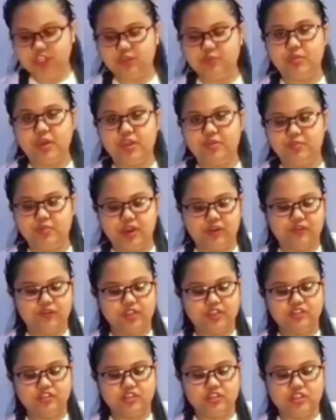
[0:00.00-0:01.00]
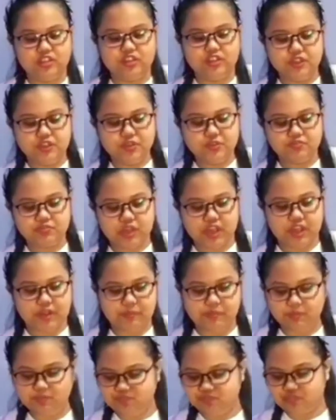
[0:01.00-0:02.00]
Eat my breakfast earlier,
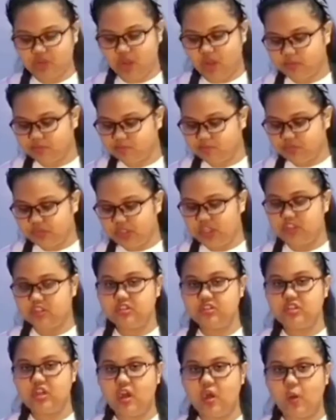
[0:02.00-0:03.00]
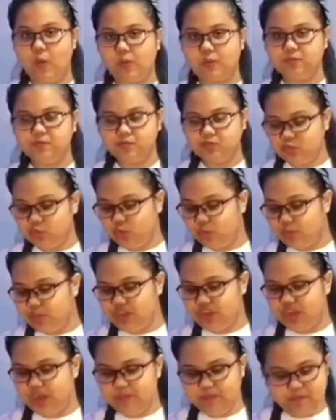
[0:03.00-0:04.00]
and it's now 2
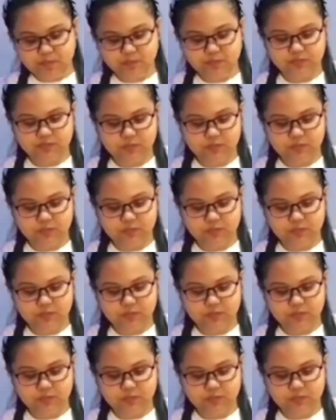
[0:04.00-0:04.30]
p.m.